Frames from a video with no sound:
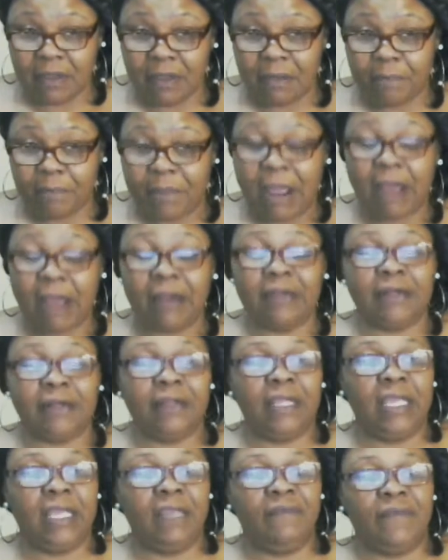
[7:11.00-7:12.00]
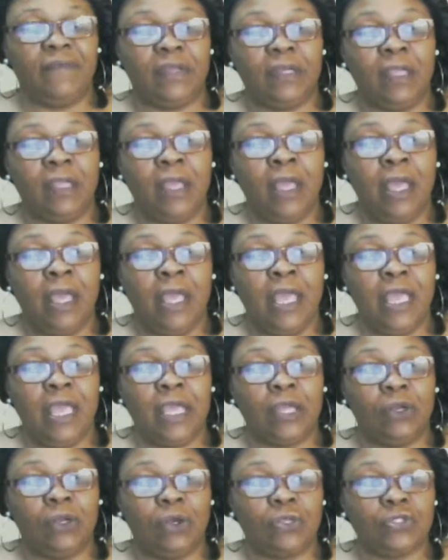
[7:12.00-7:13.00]
partner even.
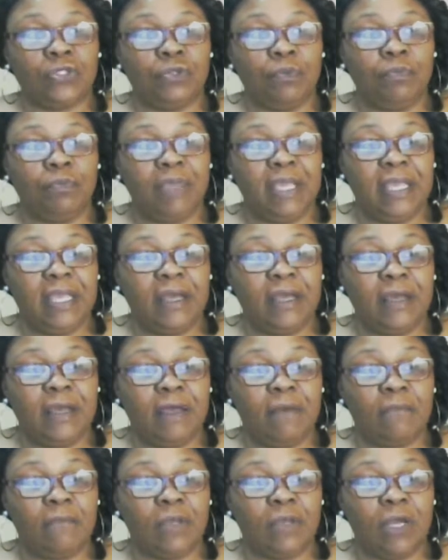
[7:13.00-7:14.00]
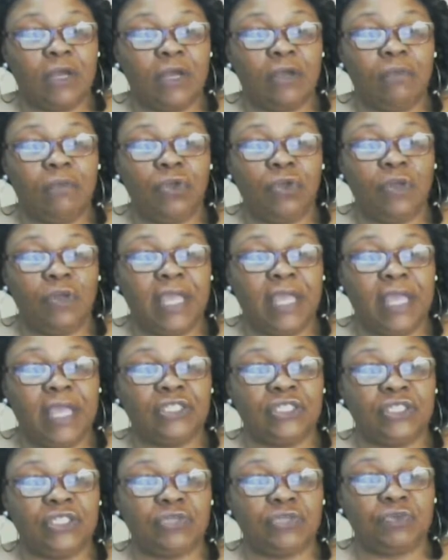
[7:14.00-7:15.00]
It can also be a
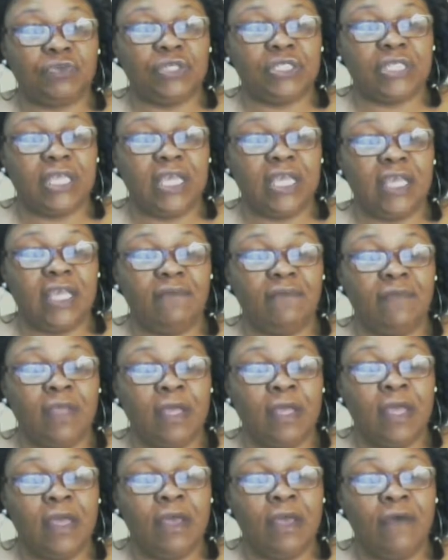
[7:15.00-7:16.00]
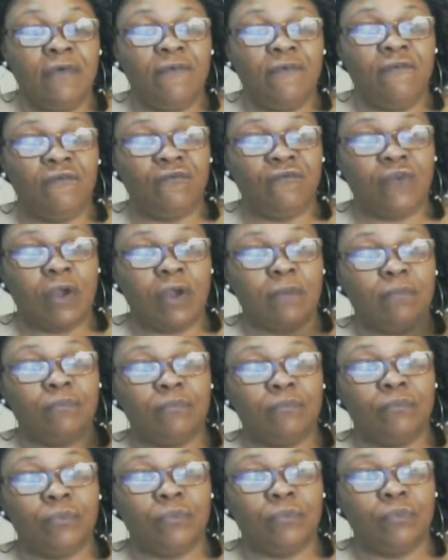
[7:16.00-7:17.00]
communications received
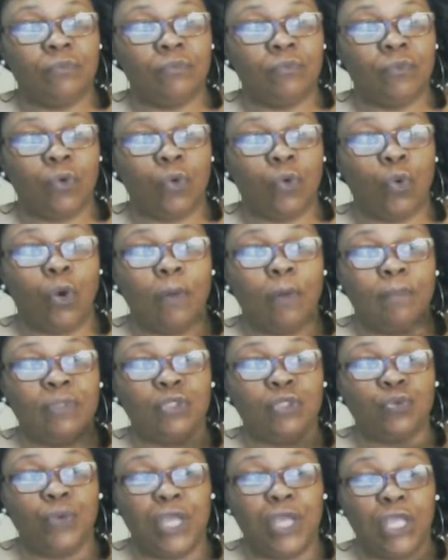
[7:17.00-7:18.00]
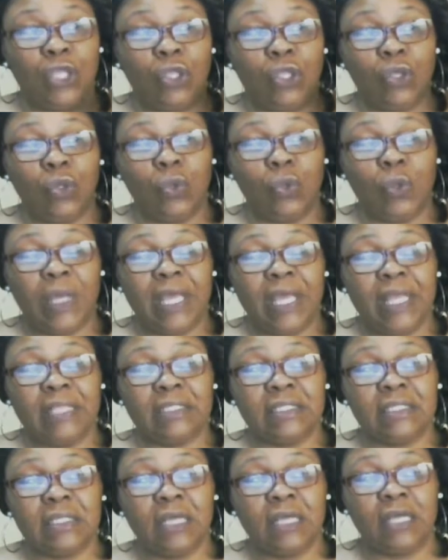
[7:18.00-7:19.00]
from or between you
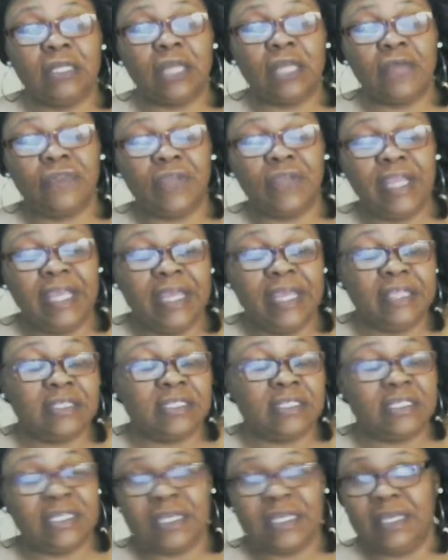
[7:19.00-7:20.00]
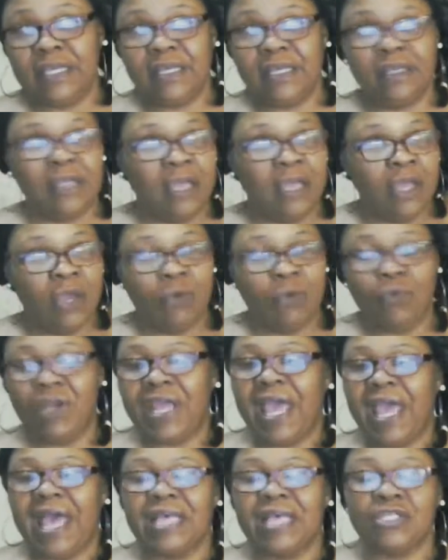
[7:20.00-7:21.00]
and another entity when
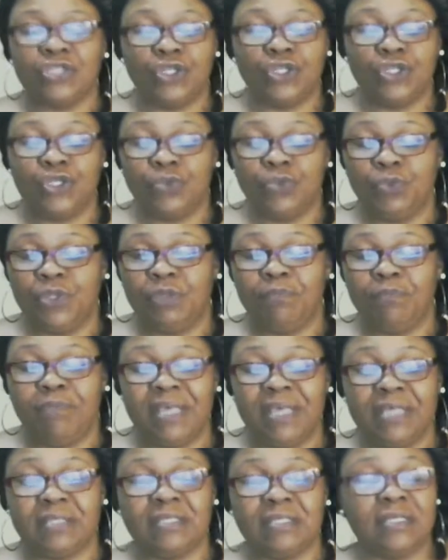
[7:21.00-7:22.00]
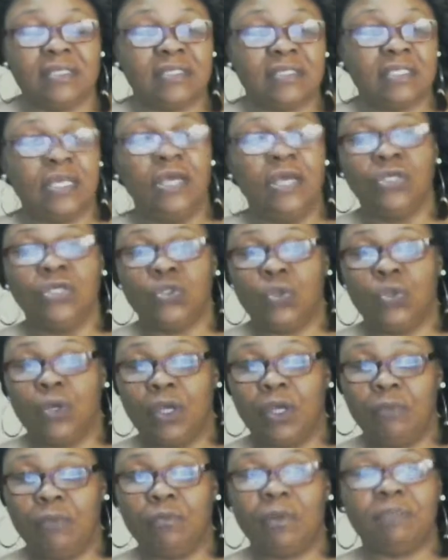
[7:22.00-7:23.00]
it has to do with business. So
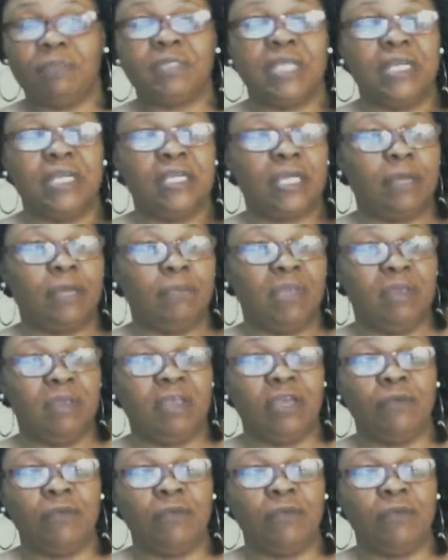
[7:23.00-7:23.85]
I'm saying it could be